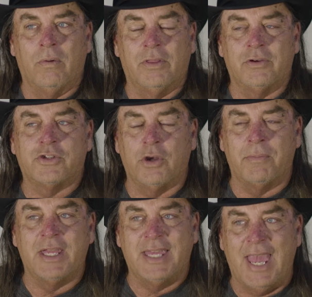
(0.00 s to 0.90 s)
there's so
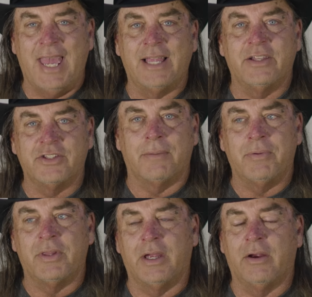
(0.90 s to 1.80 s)
many canyons
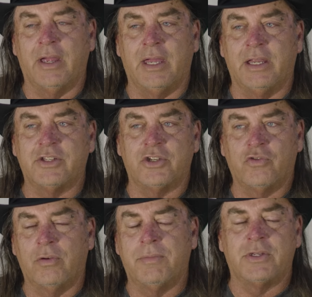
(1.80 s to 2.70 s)
up in there and it's a
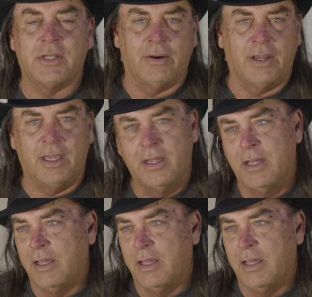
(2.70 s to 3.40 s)
tributary.